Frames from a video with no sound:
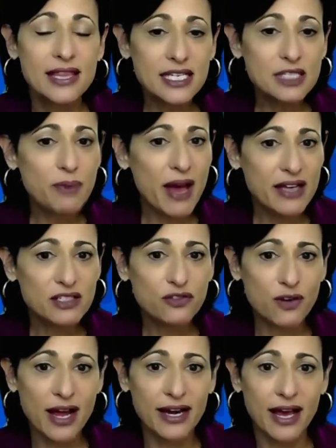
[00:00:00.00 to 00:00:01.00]
This past
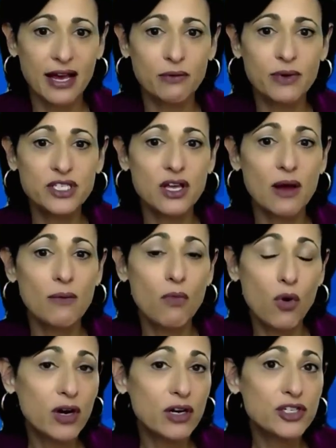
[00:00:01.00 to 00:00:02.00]
Friday, we saw
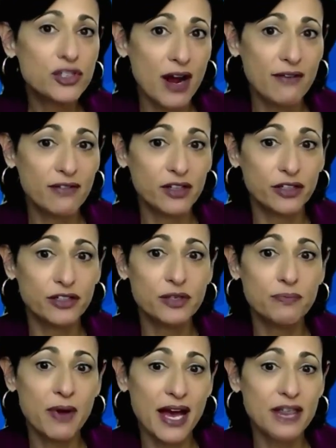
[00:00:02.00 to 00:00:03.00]
more
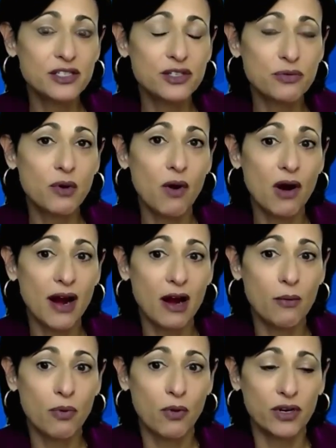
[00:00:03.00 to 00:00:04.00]
travelers pass through our
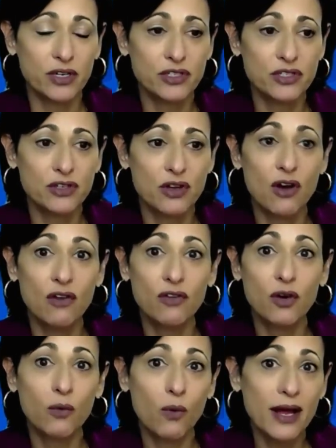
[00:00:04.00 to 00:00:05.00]
airports,
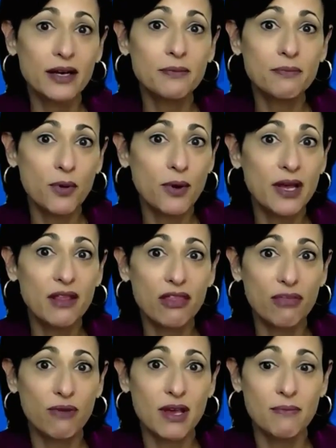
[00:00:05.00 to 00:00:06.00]
over
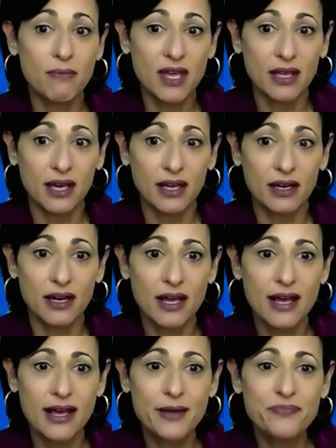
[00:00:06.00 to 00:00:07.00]
1.3 million.
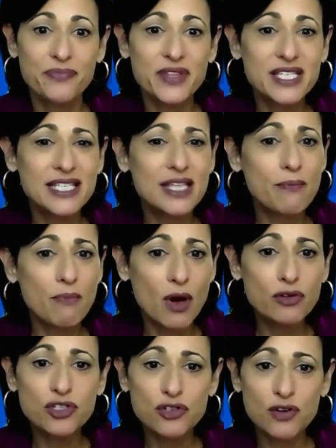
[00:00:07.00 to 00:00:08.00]
This is the
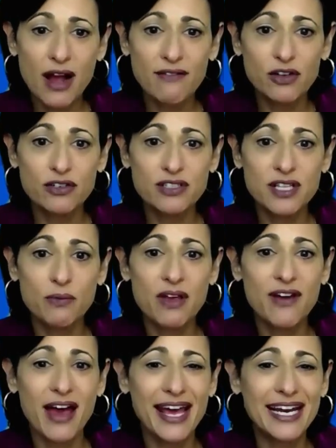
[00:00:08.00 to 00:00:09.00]
most travelers that
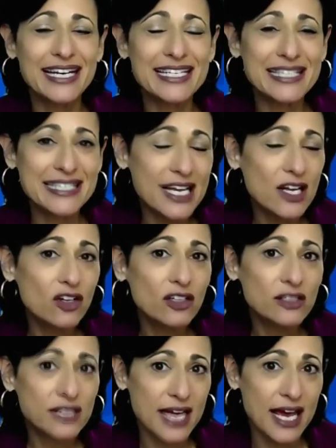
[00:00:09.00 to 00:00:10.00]
we've had in a
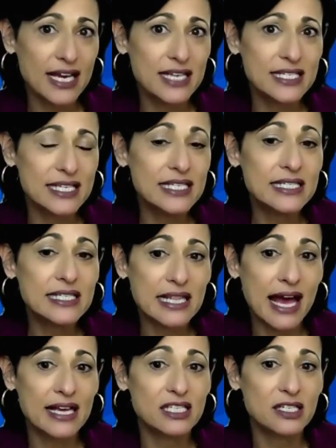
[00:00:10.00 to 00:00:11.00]
single day since
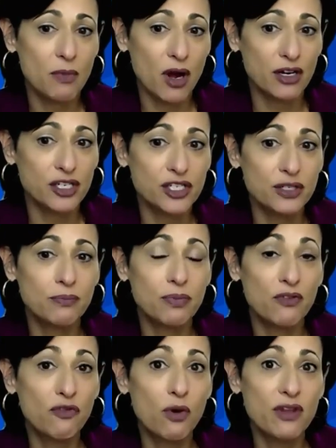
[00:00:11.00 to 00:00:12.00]
last March,
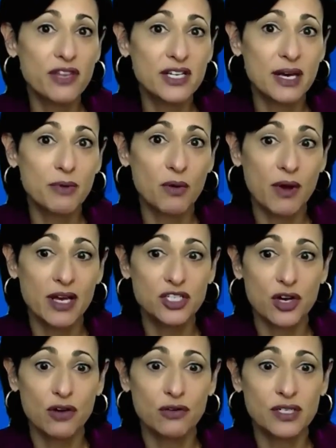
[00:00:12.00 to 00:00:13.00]
before the
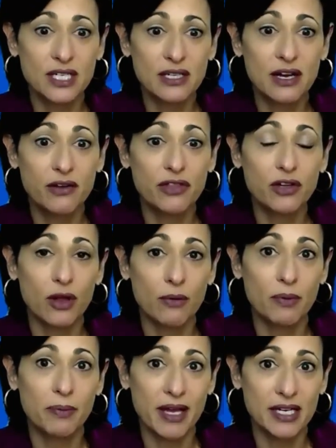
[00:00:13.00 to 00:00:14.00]
WHO declared the
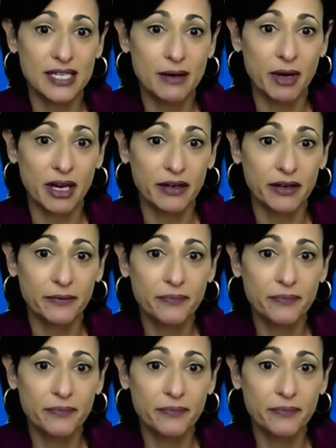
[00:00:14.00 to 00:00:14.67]
global pandemic.